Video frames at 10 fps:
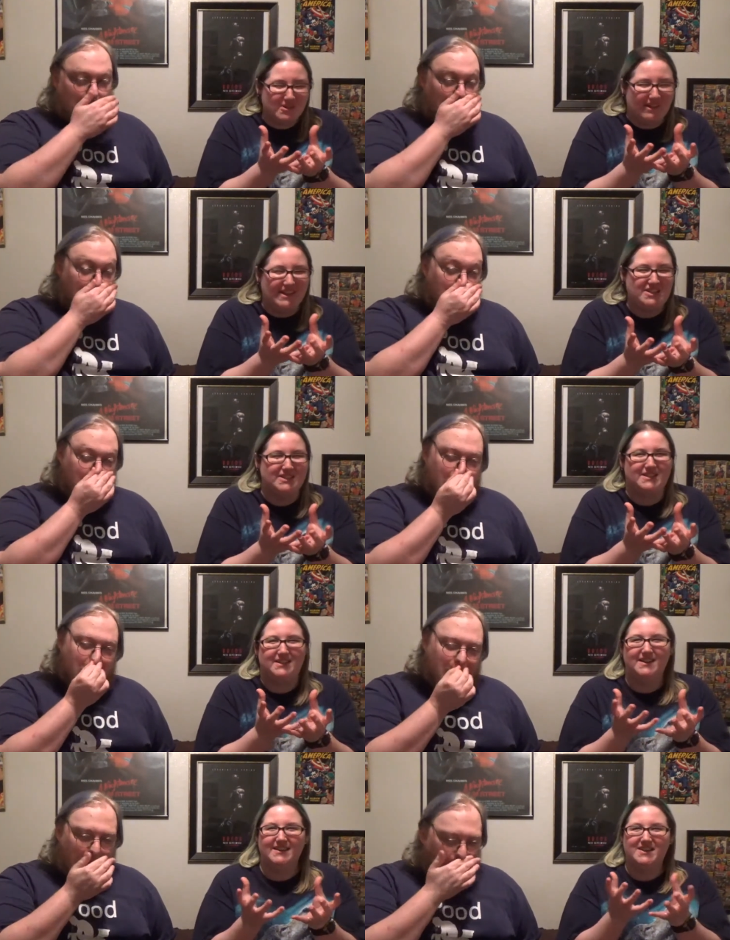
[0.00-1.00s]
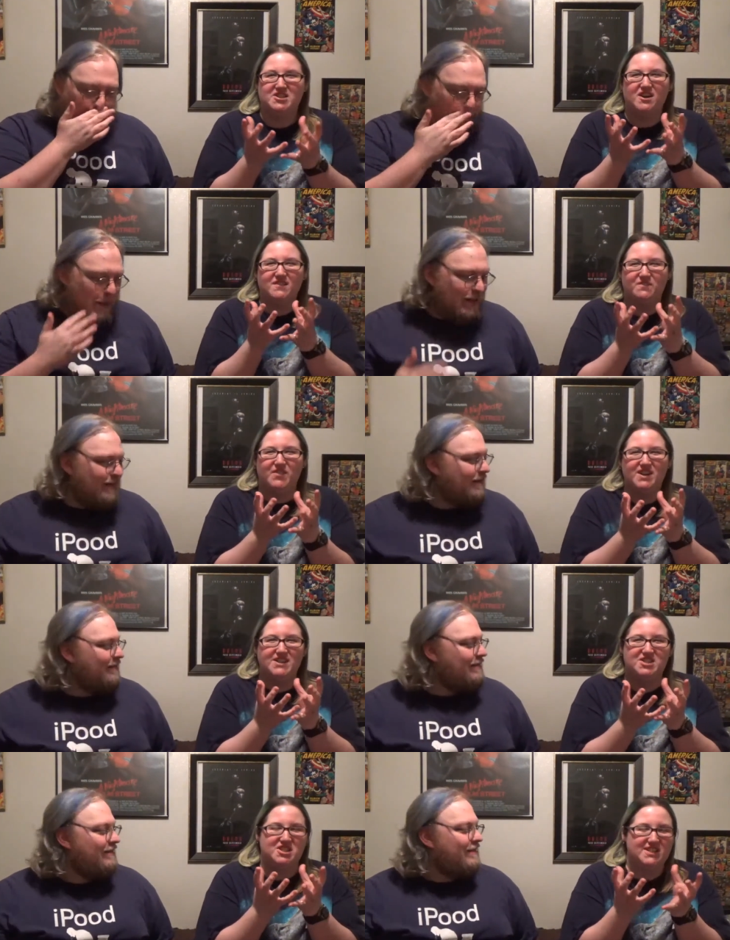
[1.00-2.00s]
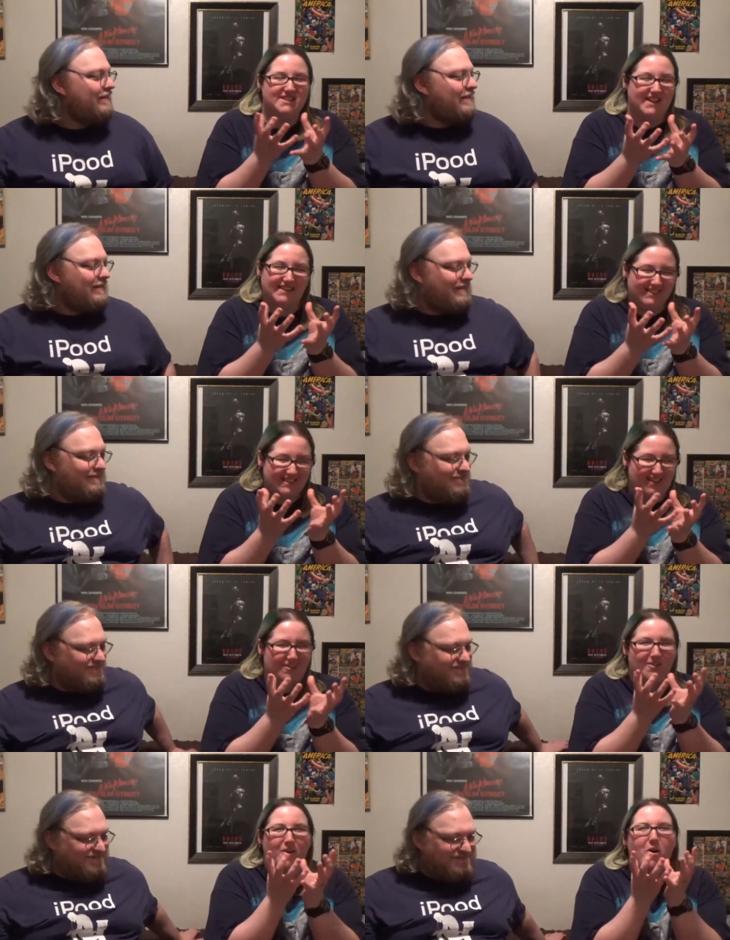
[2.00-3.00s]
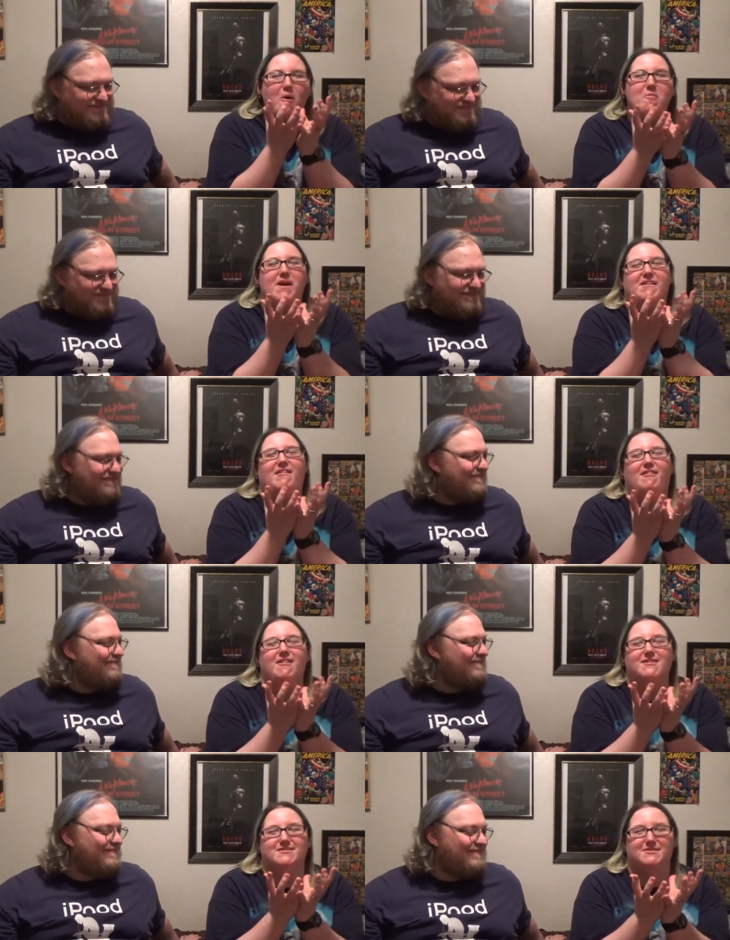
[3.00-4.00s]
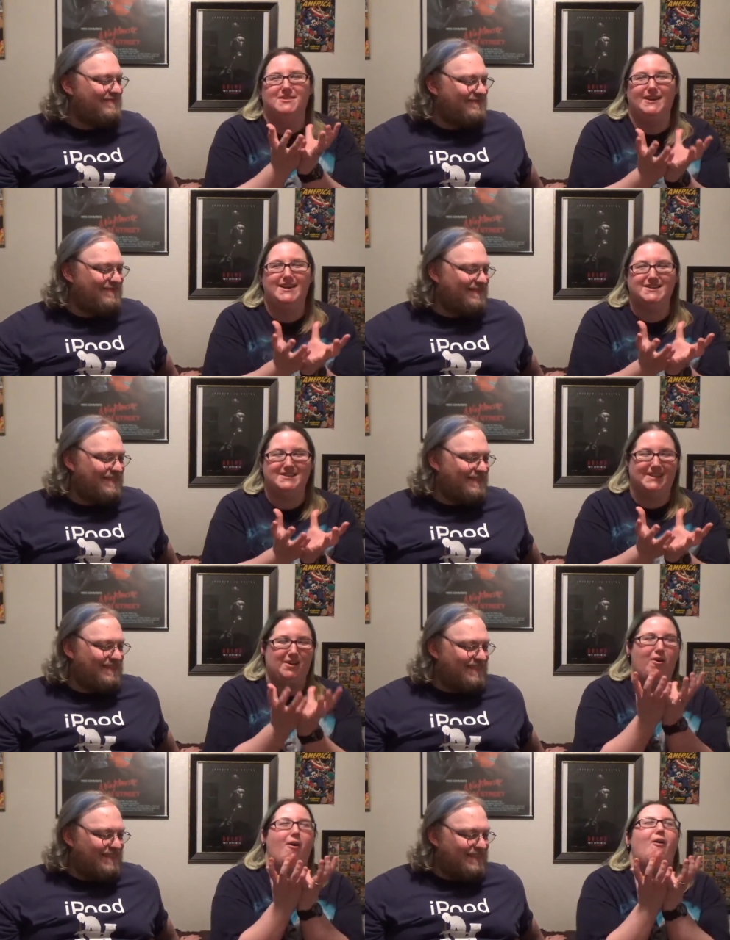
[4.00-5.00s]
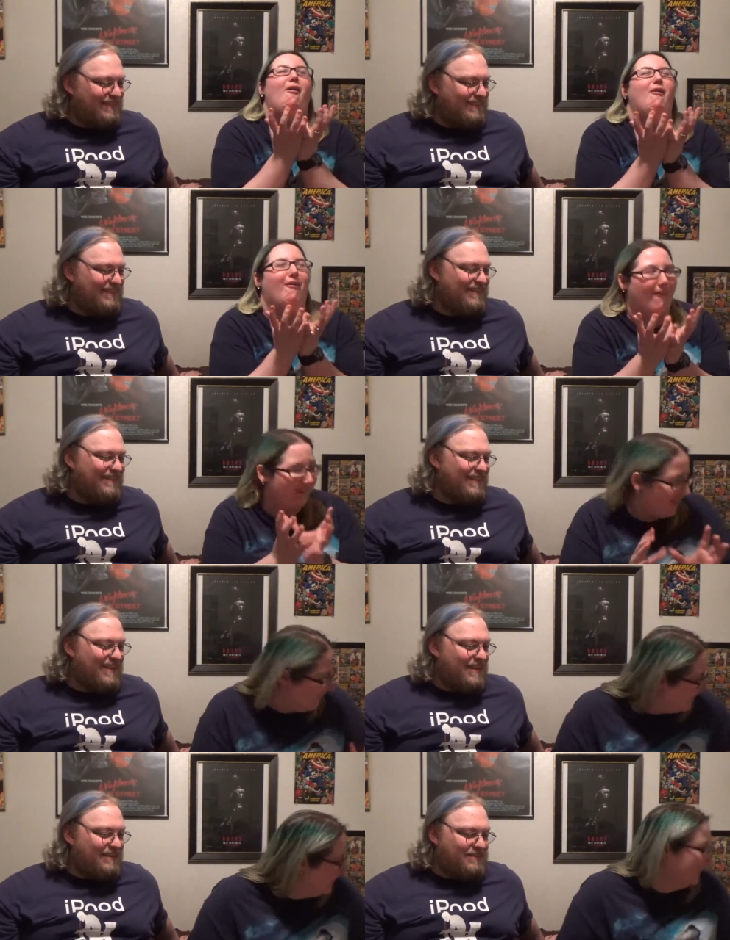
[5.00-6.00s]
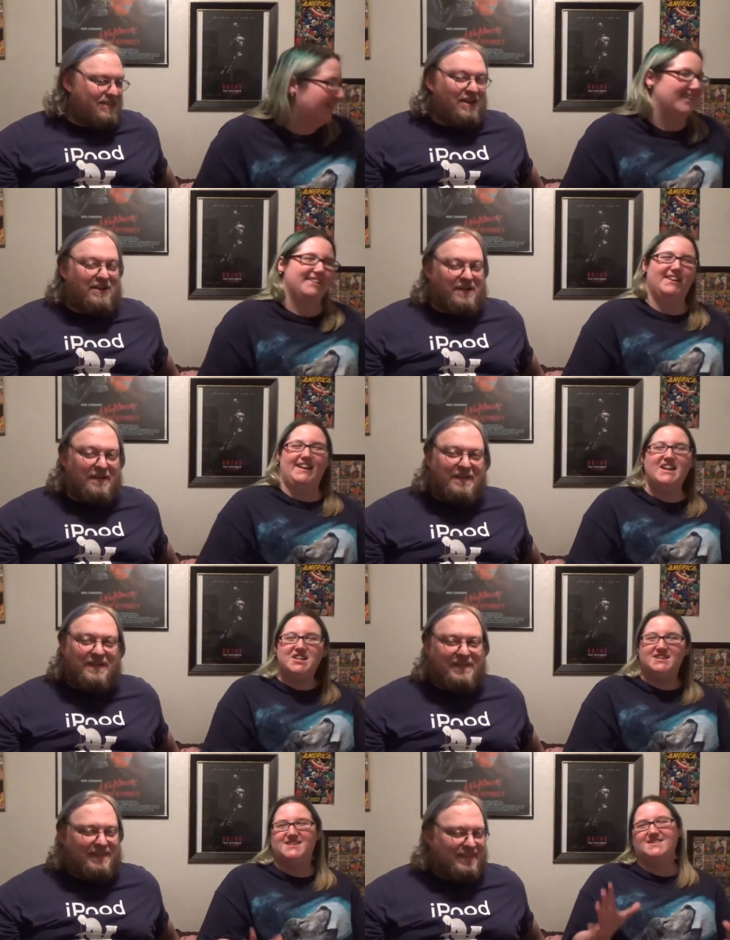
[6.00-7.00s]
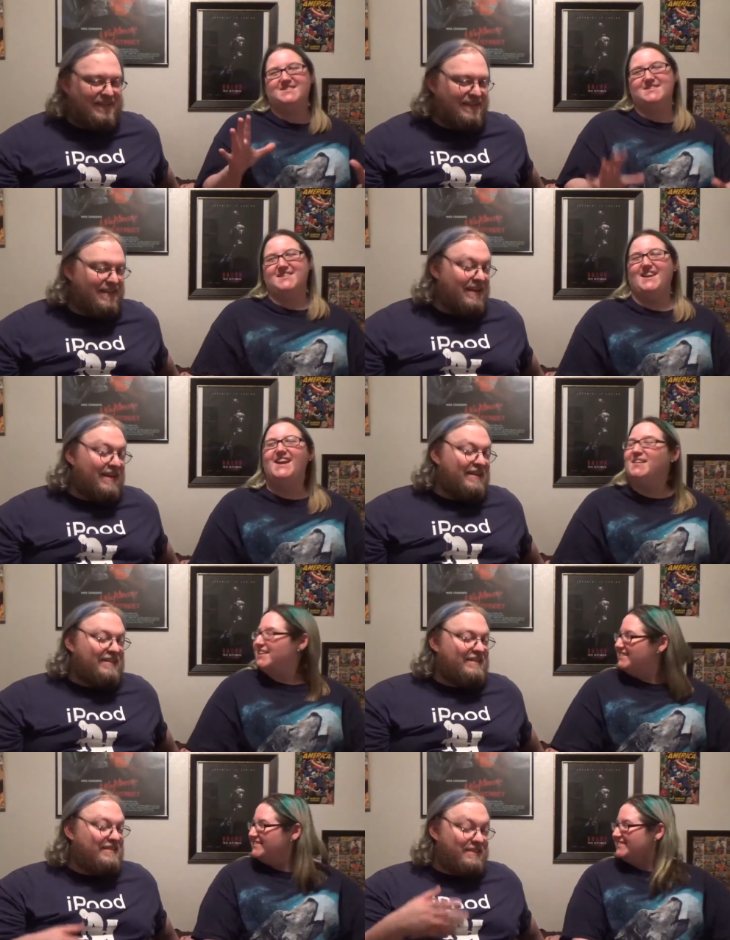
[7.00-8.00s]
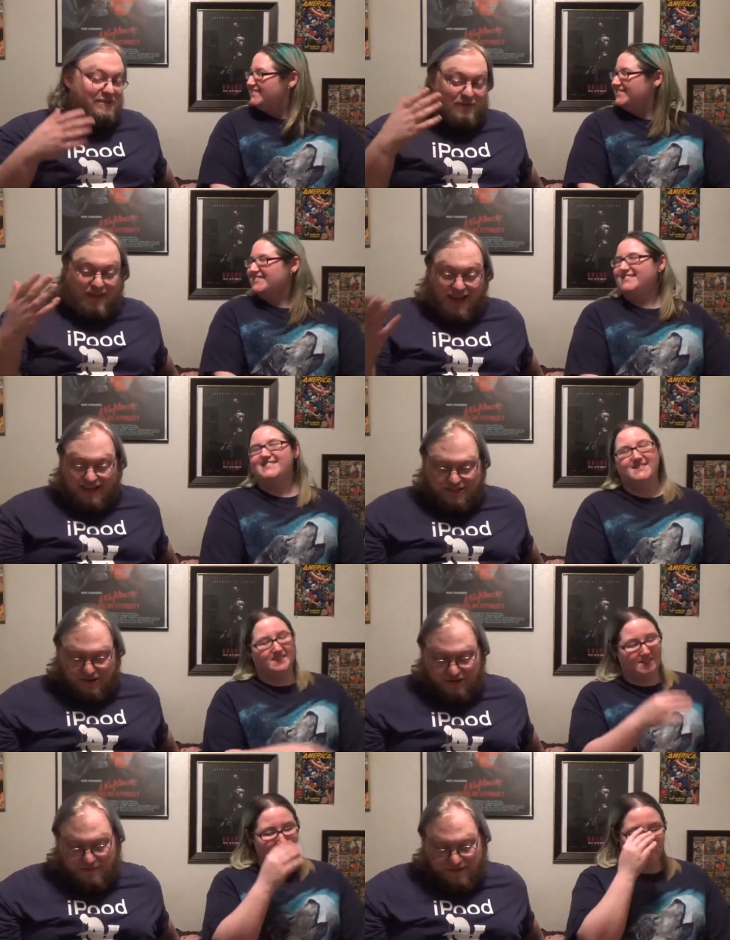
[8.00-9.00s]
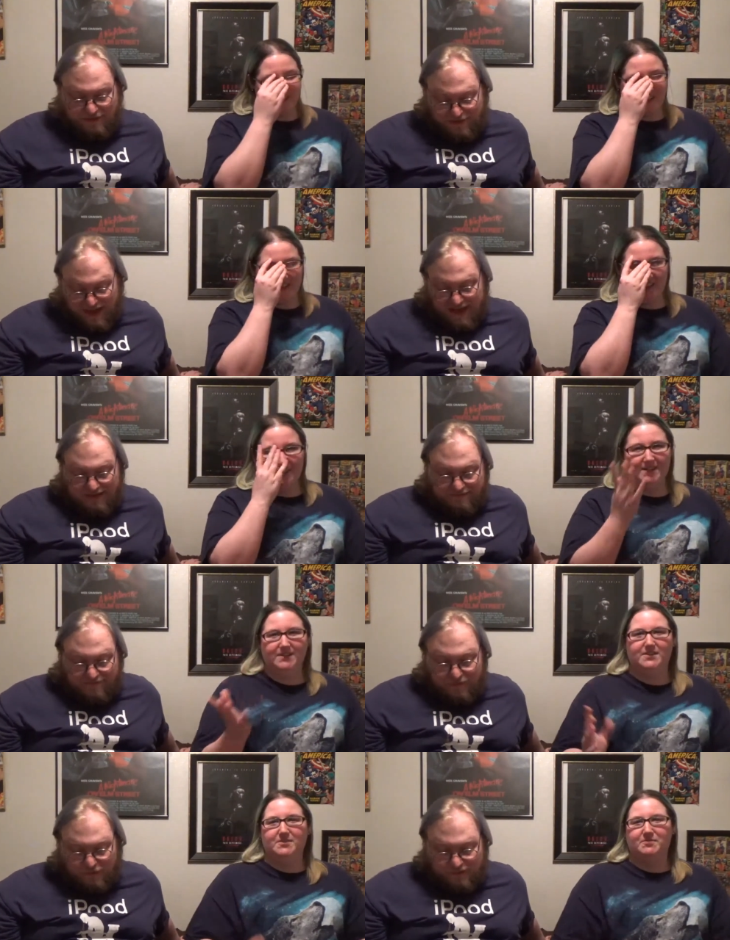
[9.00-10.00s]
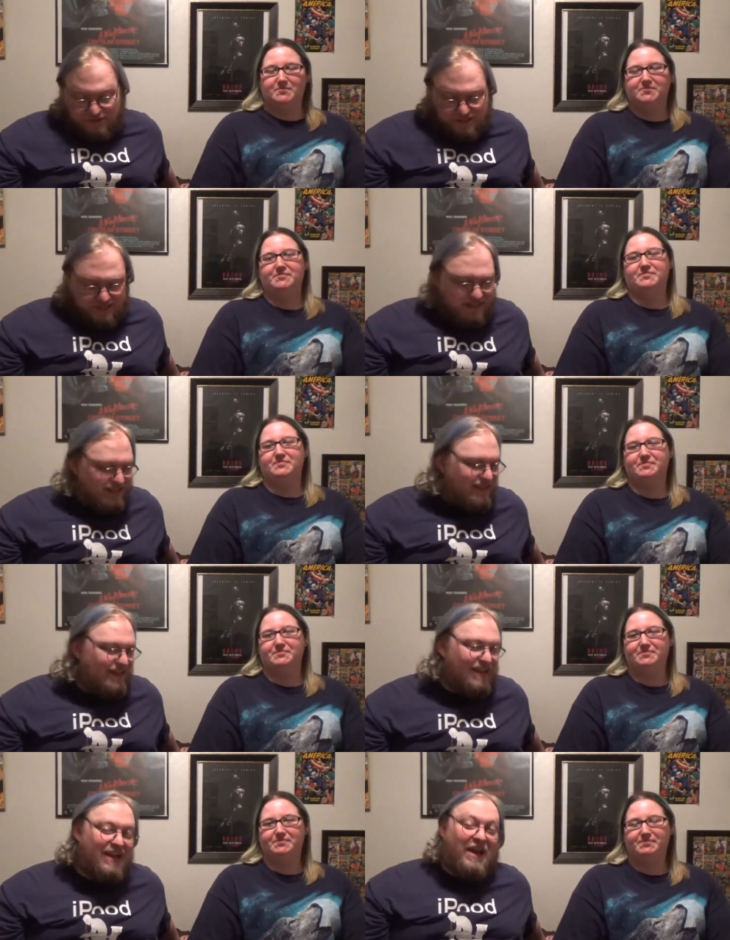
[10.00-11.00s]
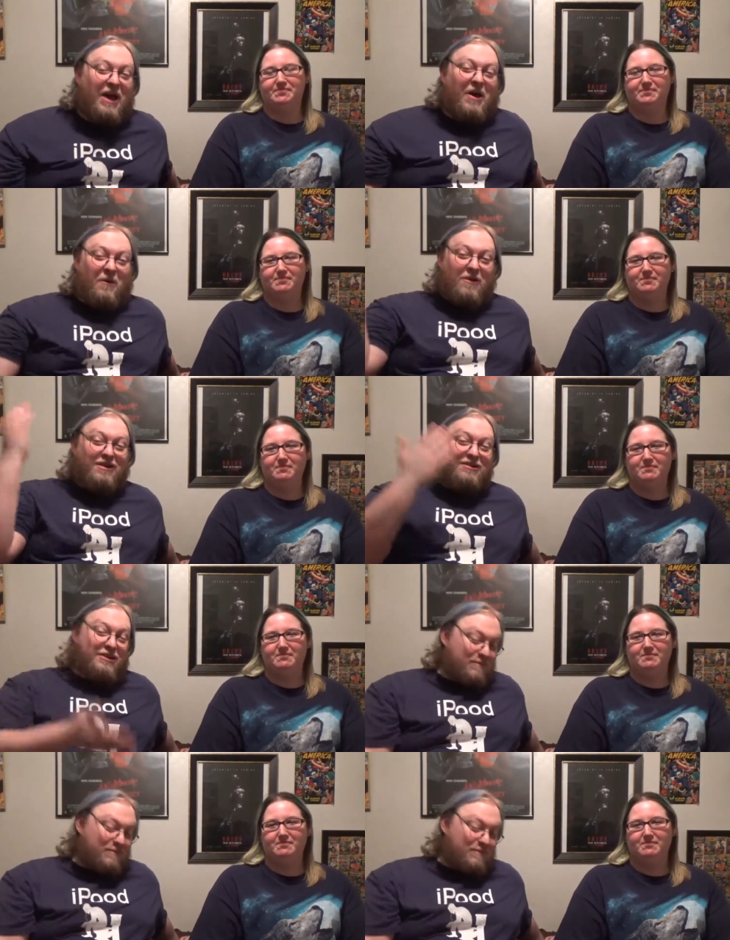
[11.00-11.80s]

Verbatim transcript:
Speaker 1: delicious, like chocolate fudge cheesecake. It's like, oh my god, it's so delicious. Like, oh.
Speaker 2: So. Delicious. Anyway. Since we can't talk about that, unfortunately, we're gonna talk